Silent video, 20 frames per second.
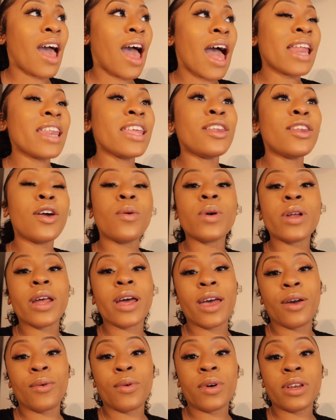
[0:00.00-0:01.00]
I didn't know what
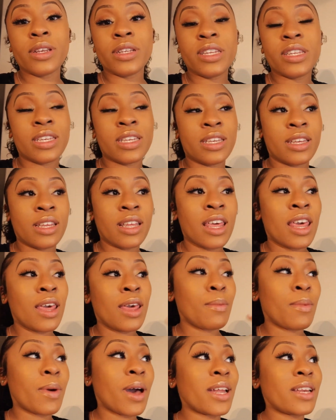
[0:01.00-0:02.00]
I had wanted to eat,
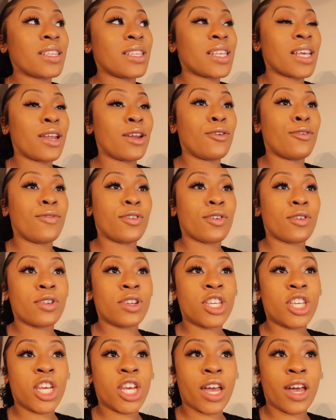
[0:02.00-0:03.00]
but I decided on Fogo
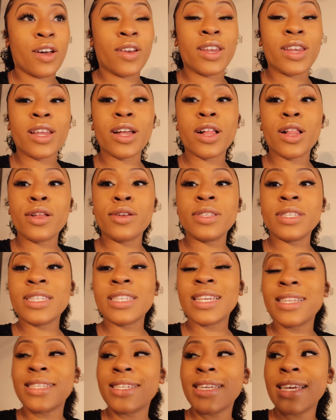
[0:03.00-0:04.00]
de Chão, and it
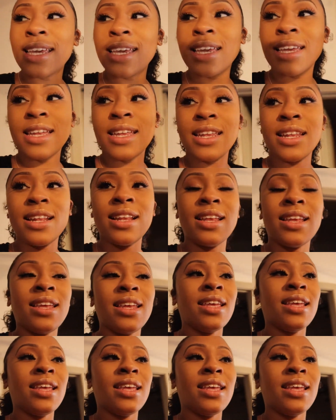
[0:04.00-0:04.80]
closes at ten.